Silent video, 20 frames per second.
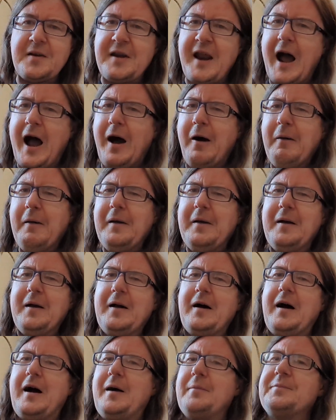Now,
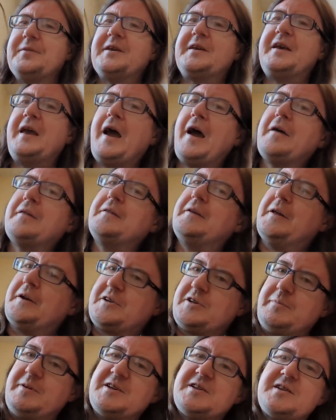the
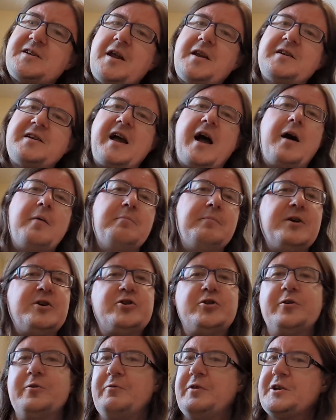Catholics have been sending out
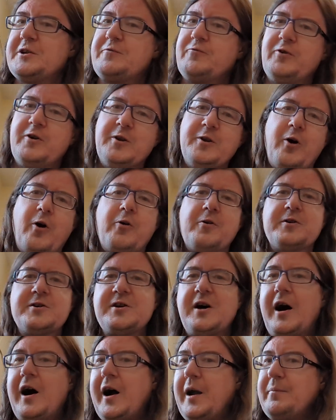missionaries for a long
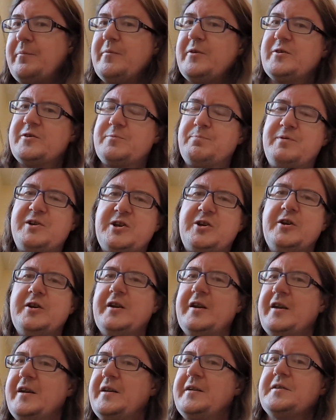time,
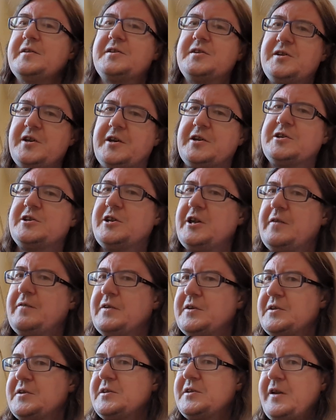particularly in the
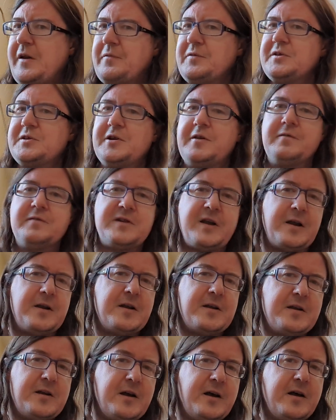16th and
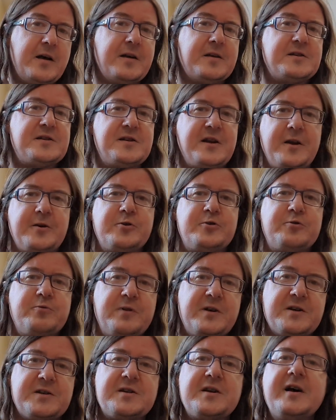17th
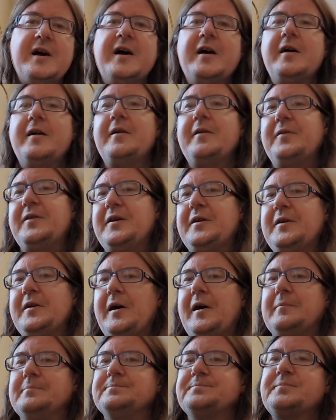centuries.
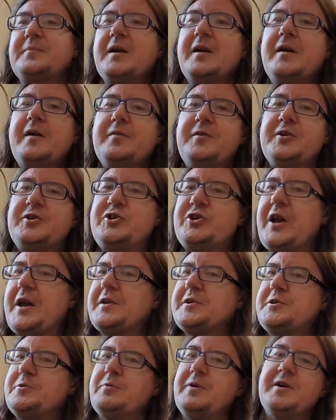The
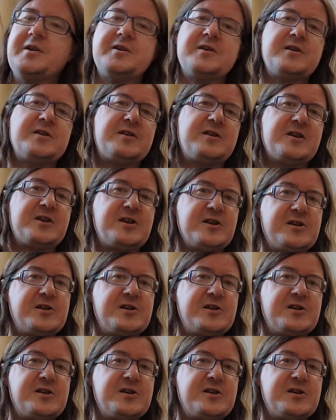Jesuits, the